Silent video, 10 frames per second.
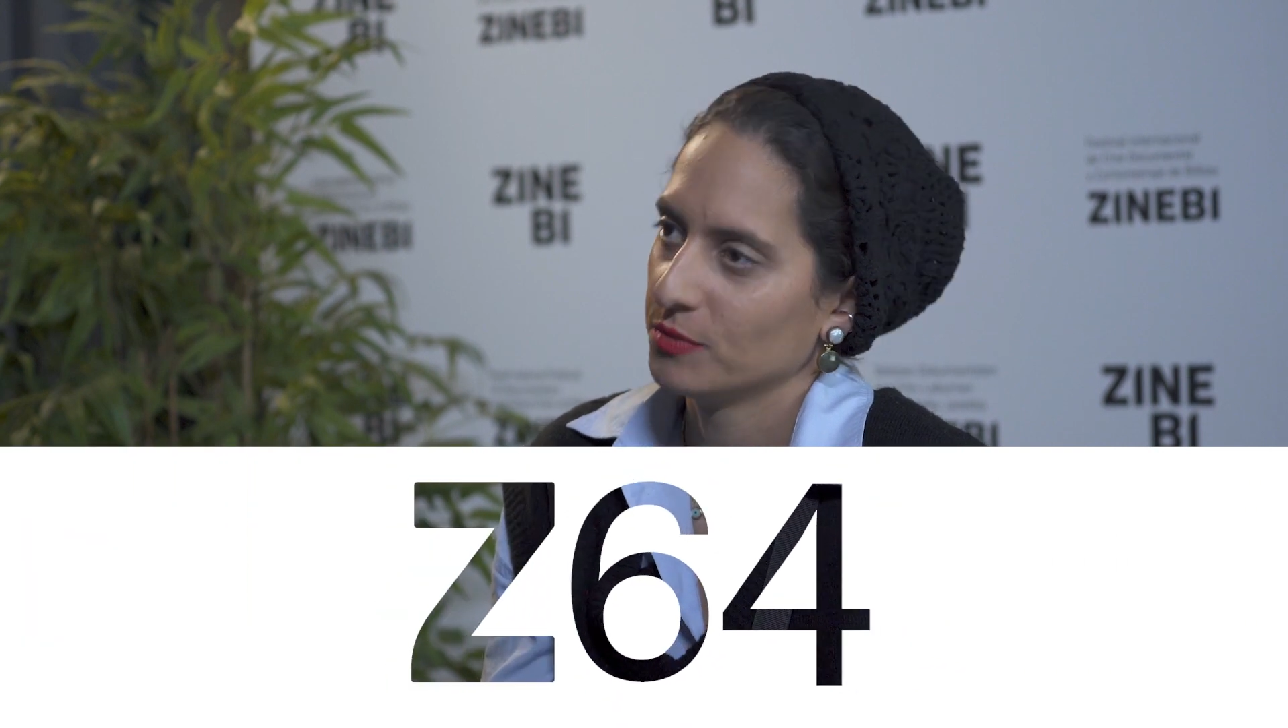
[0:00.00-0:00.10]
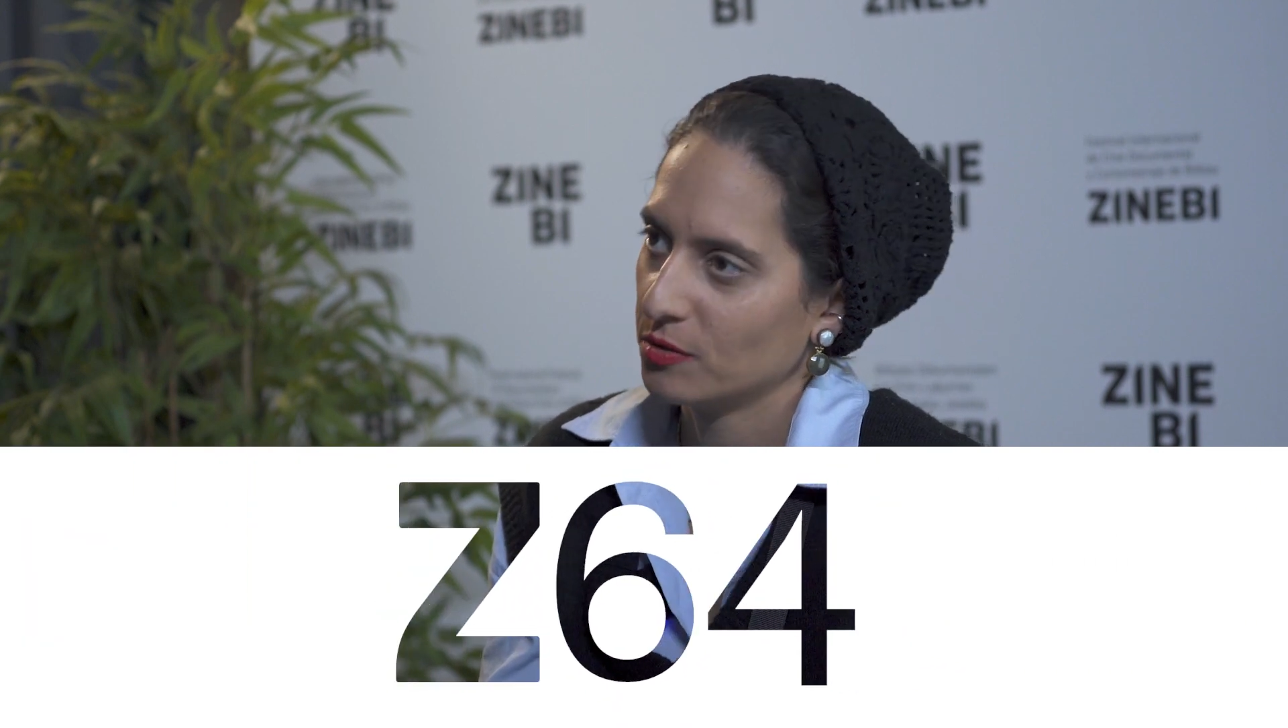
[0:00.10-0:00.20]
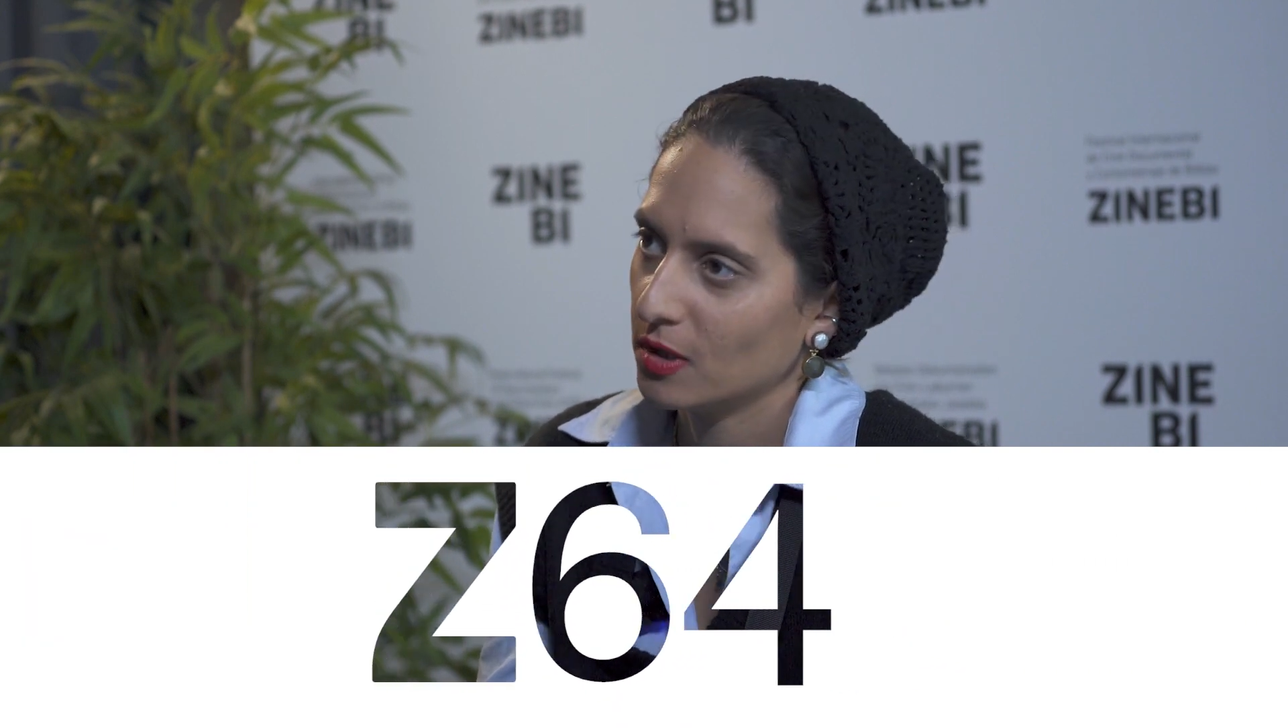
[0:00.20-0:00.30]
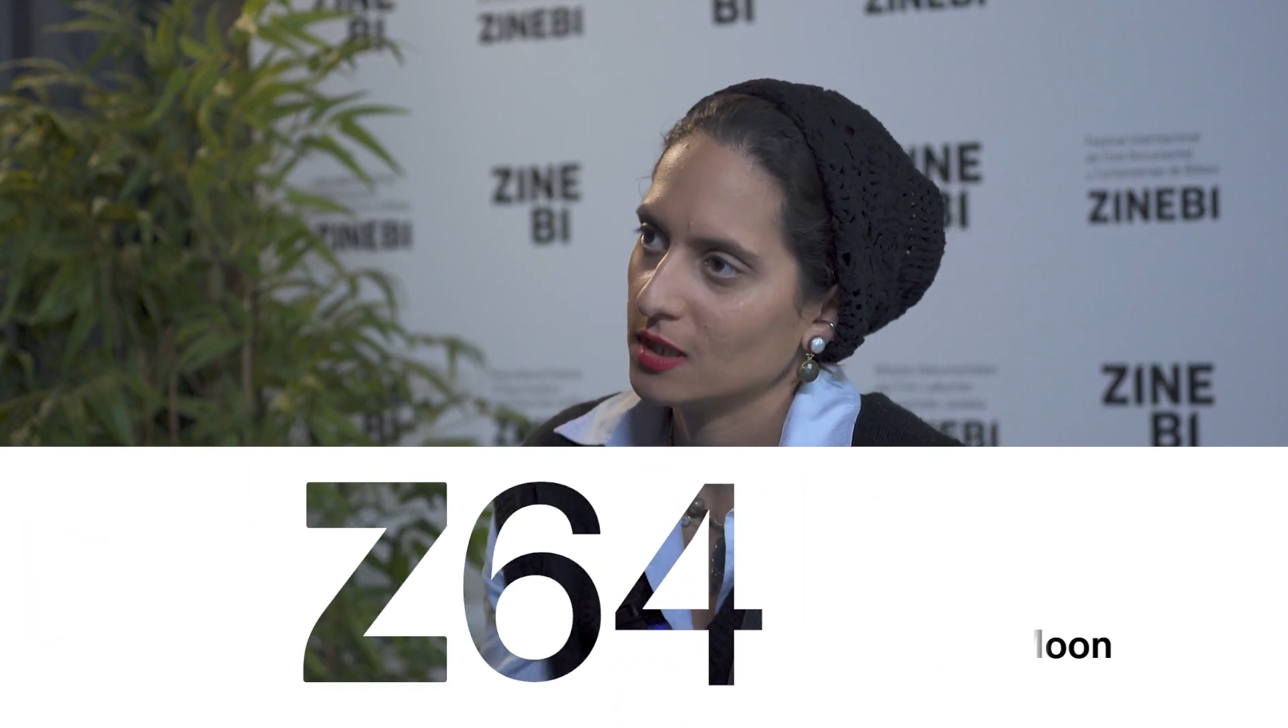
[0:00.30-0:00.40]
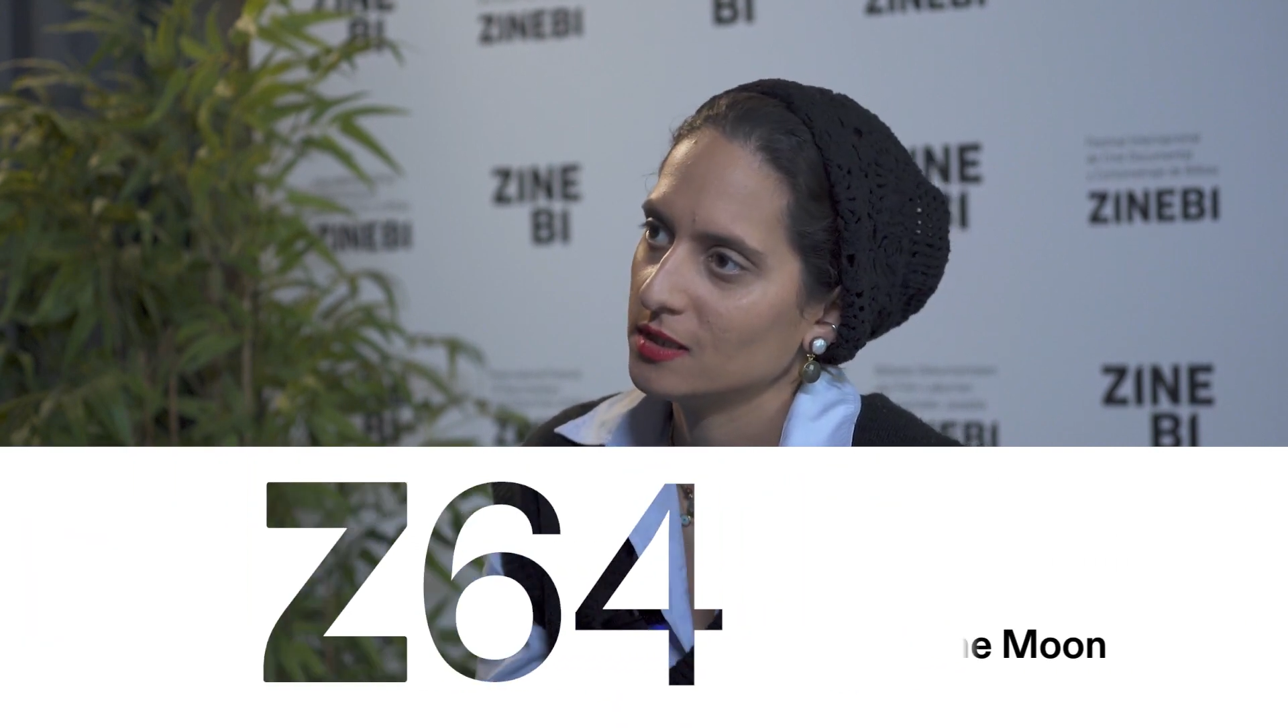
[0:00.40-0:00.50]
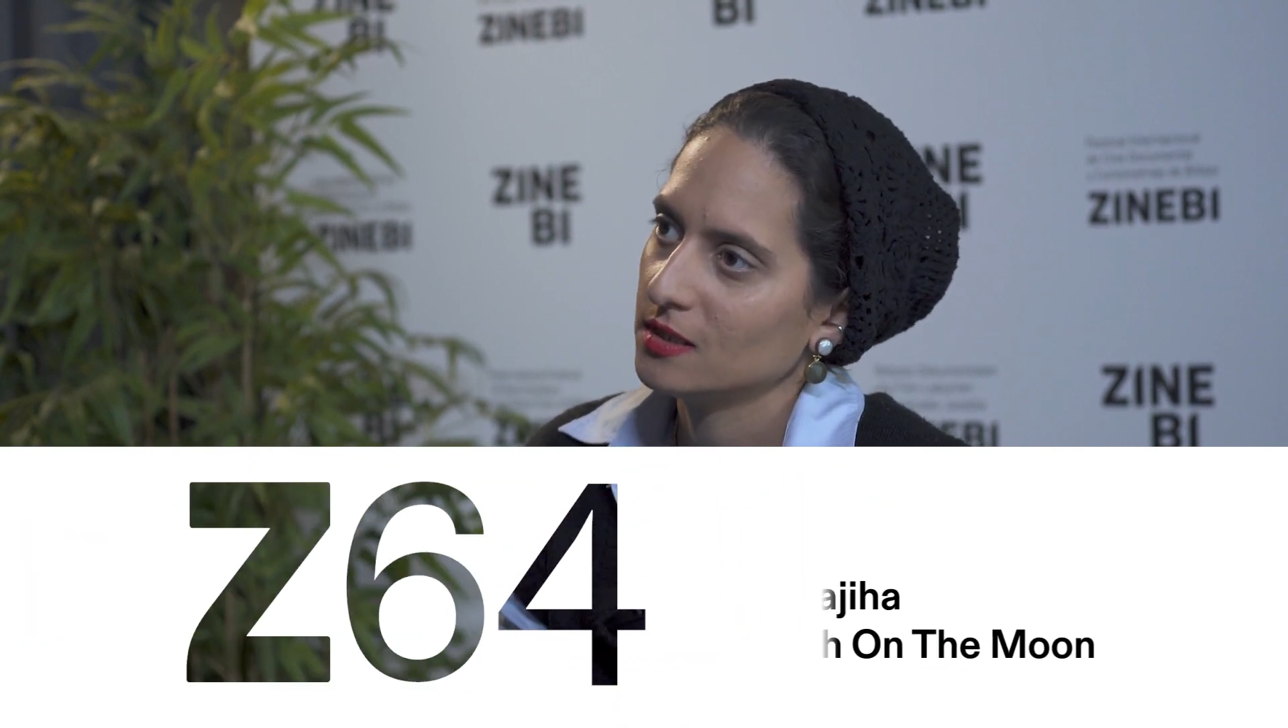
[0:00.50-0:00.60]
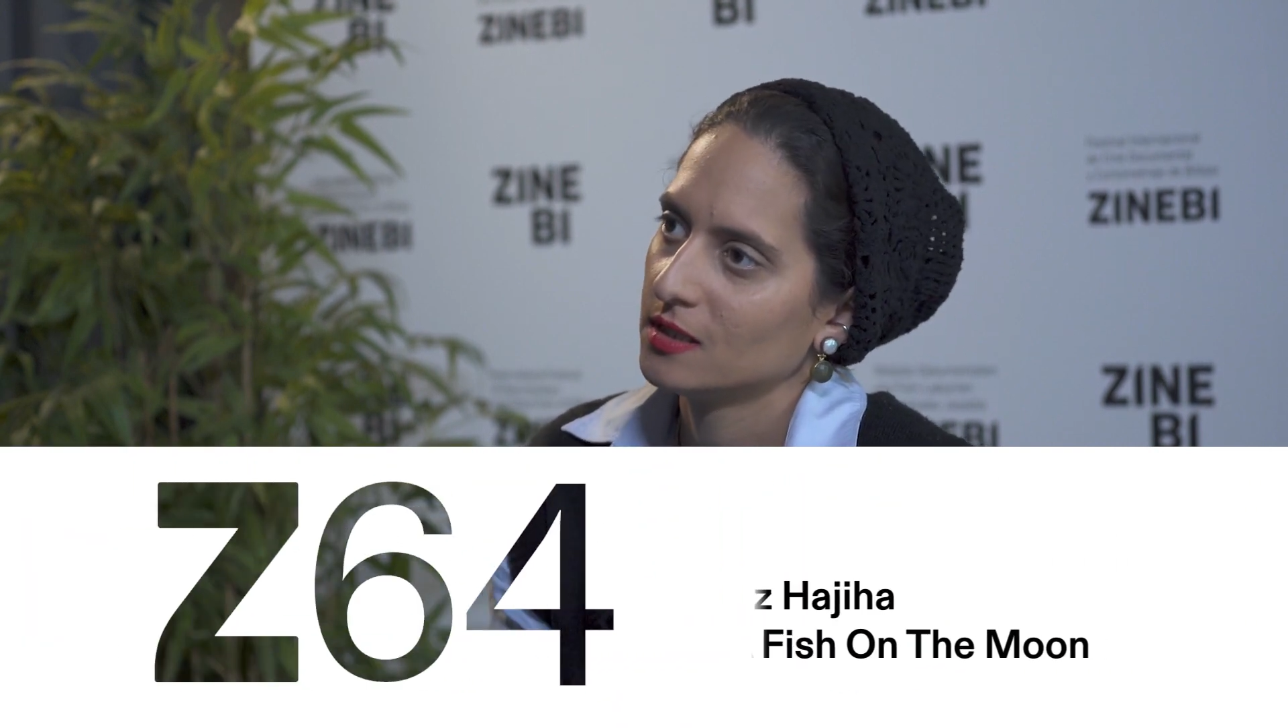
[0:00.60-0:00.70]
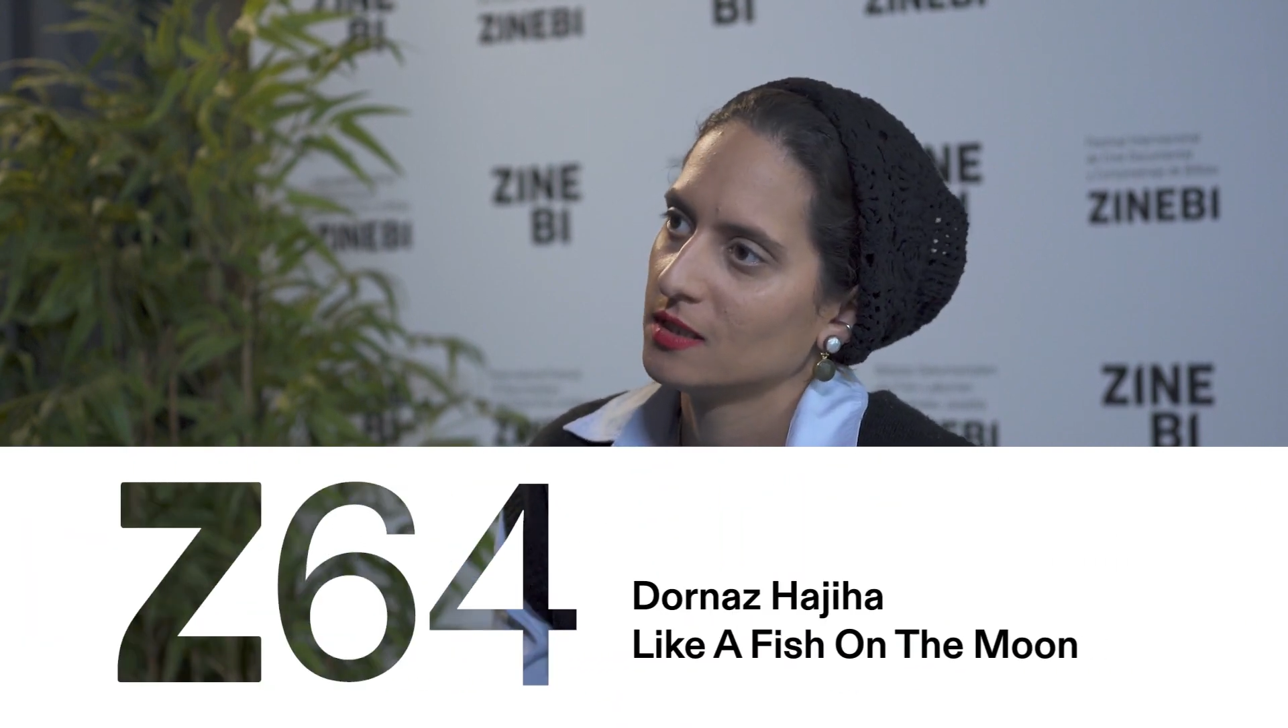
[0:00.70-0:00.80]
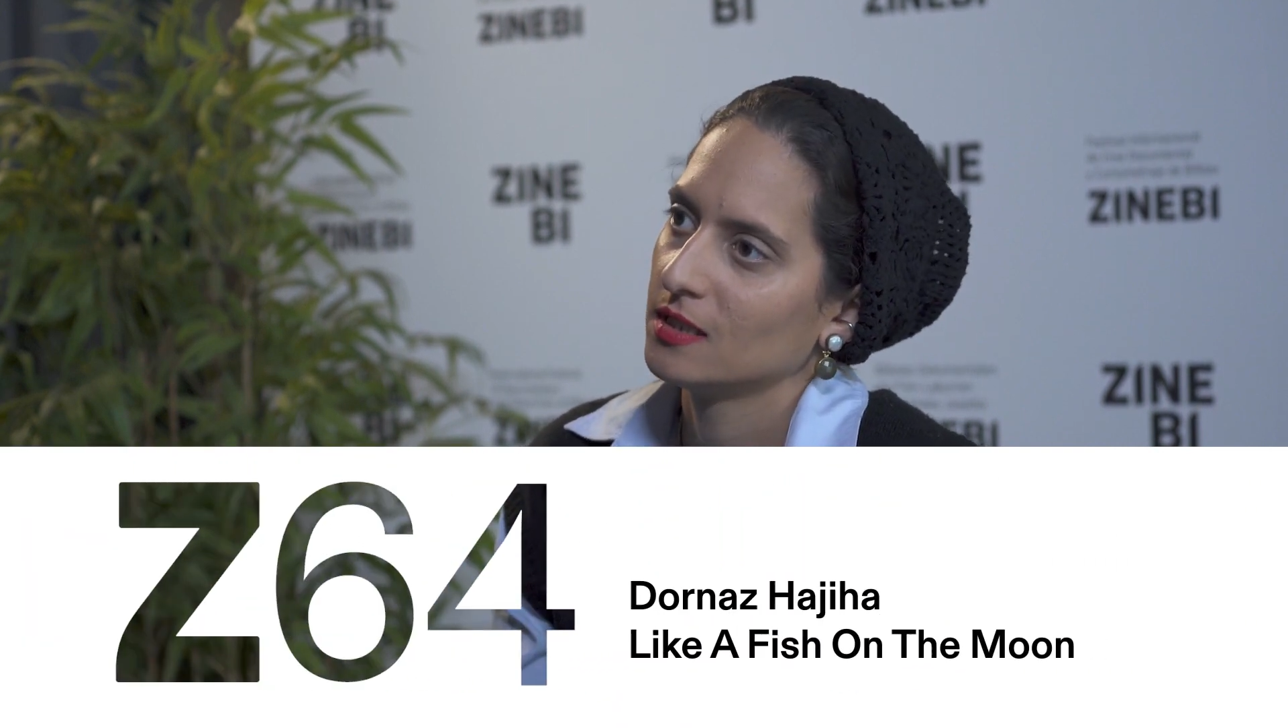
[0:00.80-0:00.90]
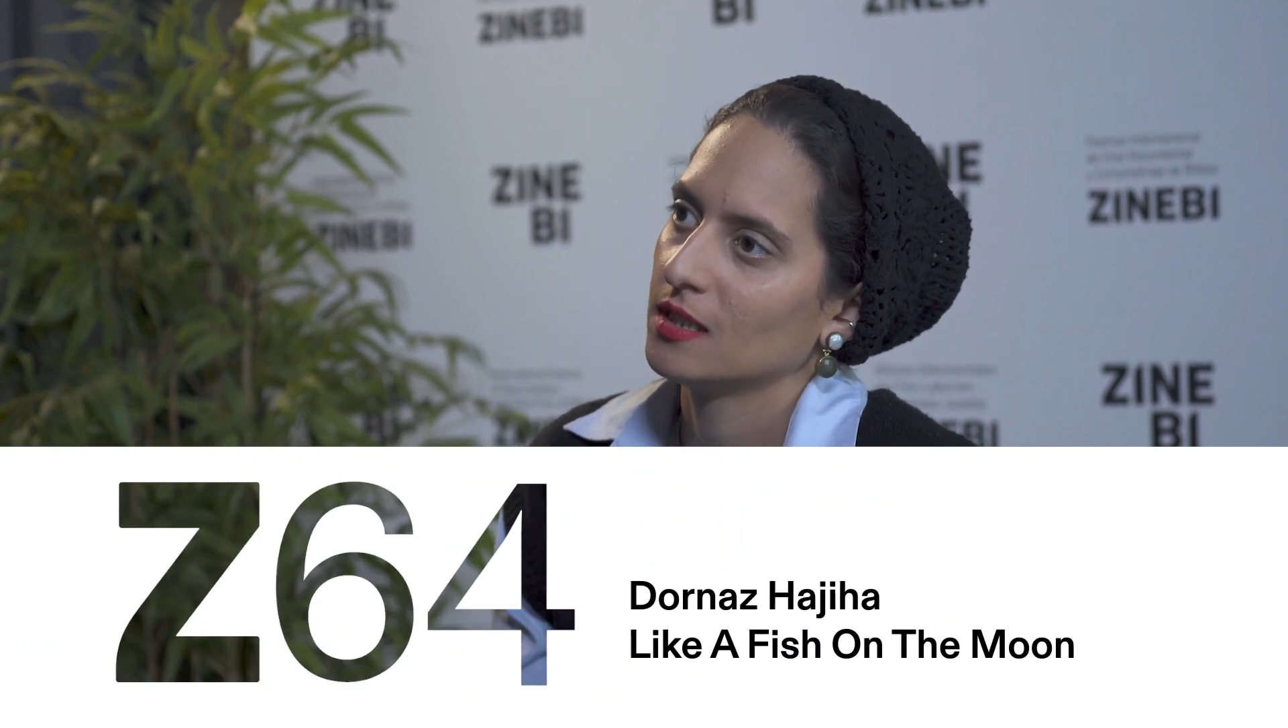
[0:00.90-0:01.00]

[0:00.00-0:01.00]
Iran.